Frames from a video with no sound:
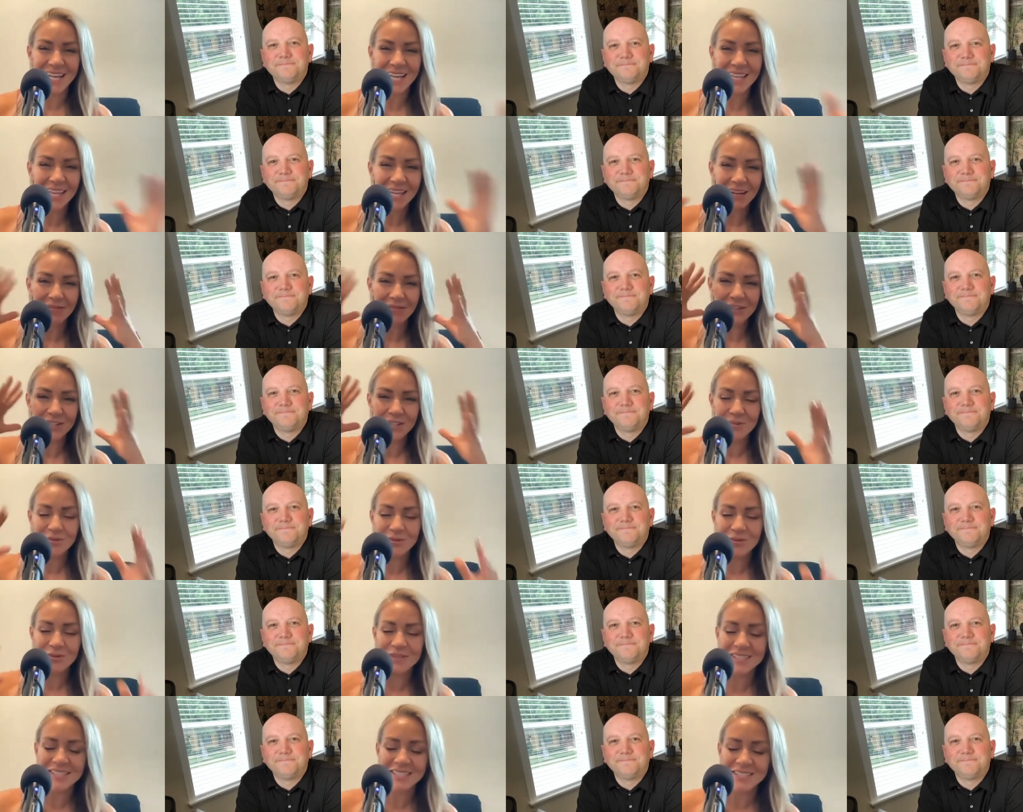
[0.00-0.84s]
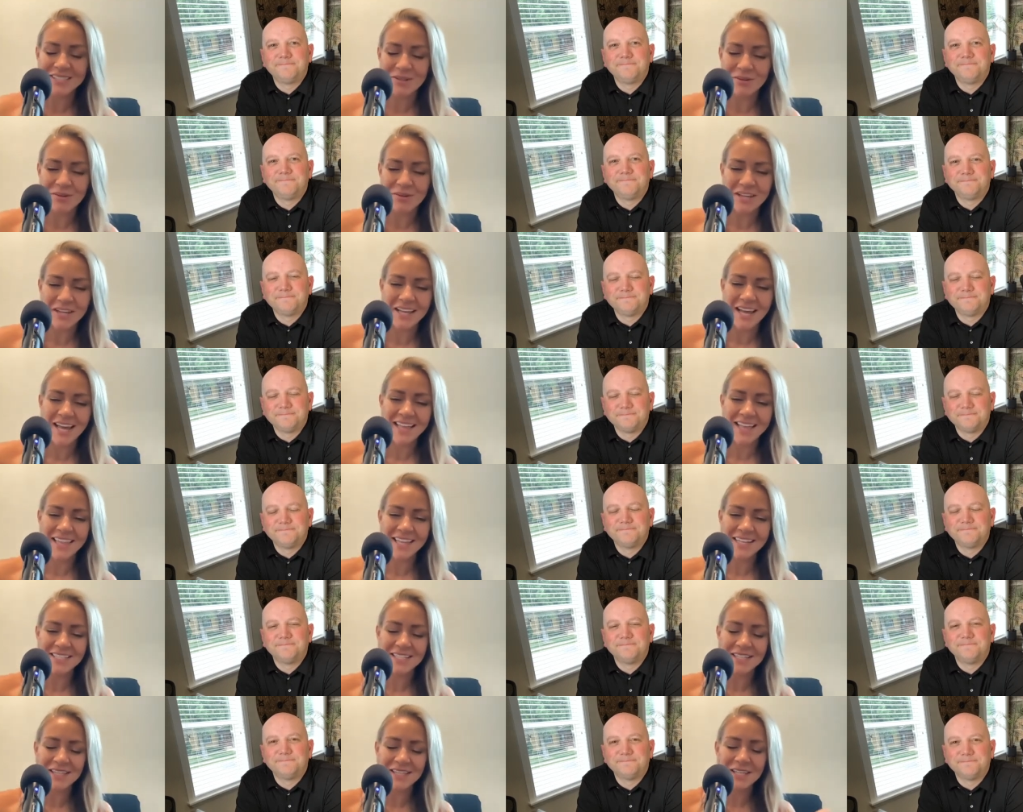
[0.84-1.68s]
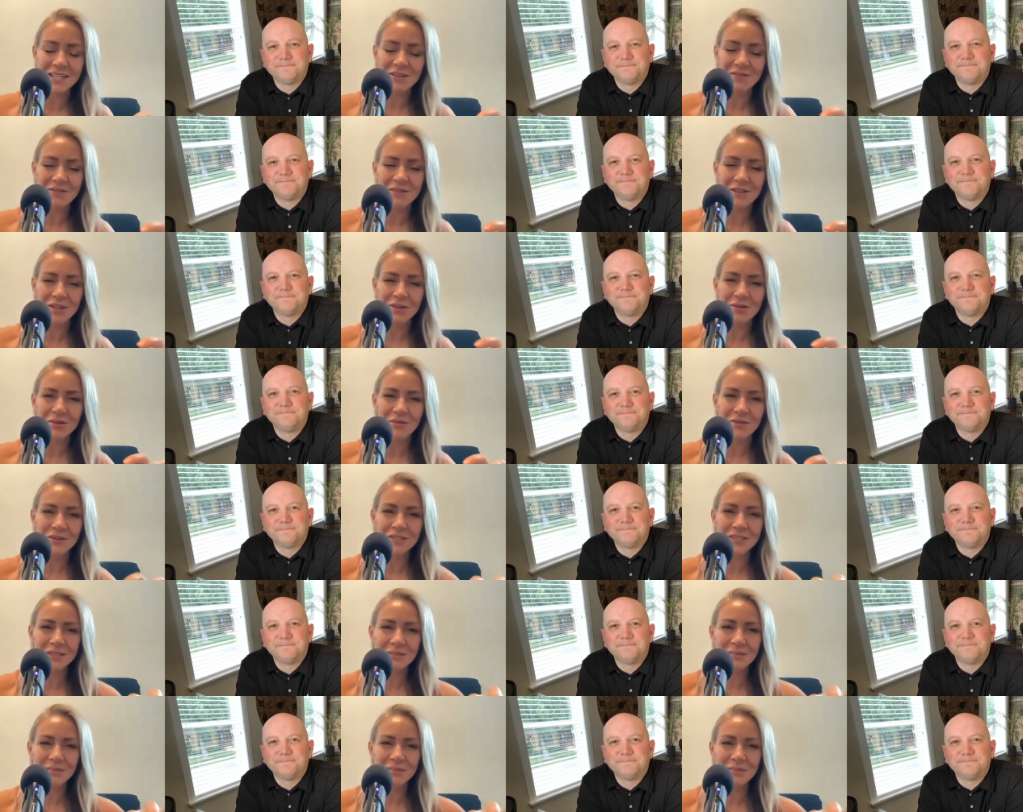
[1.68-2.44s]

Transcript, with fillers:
Speaker 1: I like visuals. So I, I like to think of the universe.